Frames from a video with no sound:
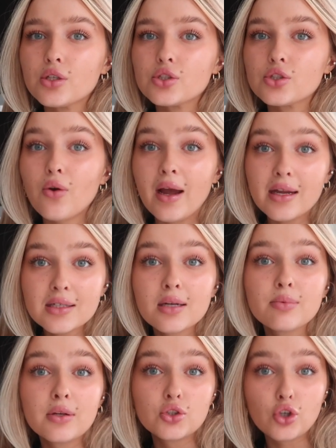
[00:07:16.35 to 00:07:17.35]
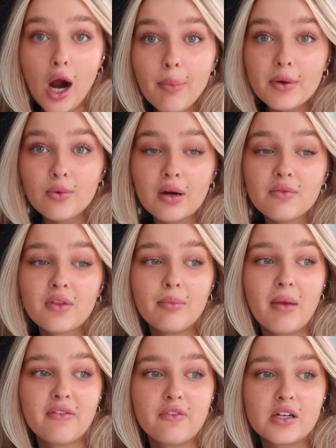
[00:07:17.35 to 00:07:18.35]
So I ended up like dropping one of them
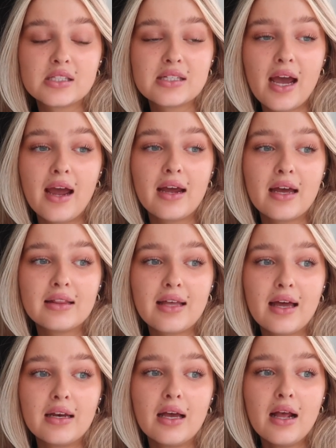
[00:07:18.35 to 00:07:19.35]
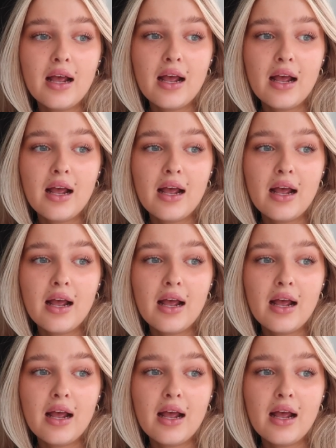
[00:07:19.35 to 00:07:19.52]
my first day, and then